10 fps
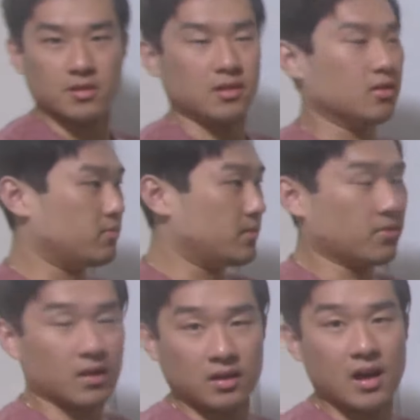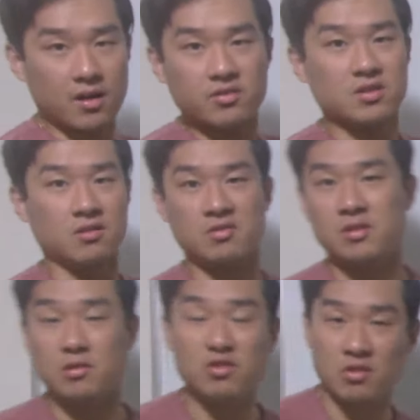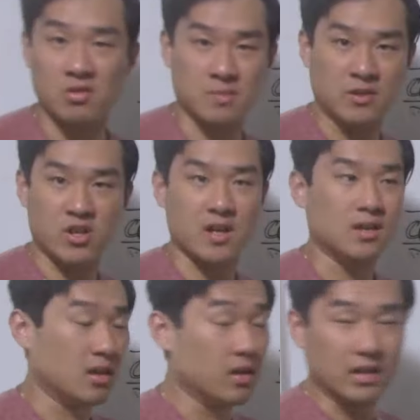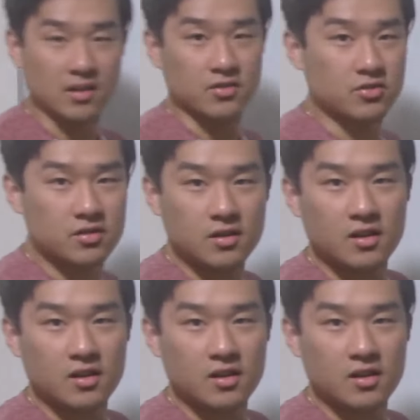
People are like, yeah, you still speak Chinese, English,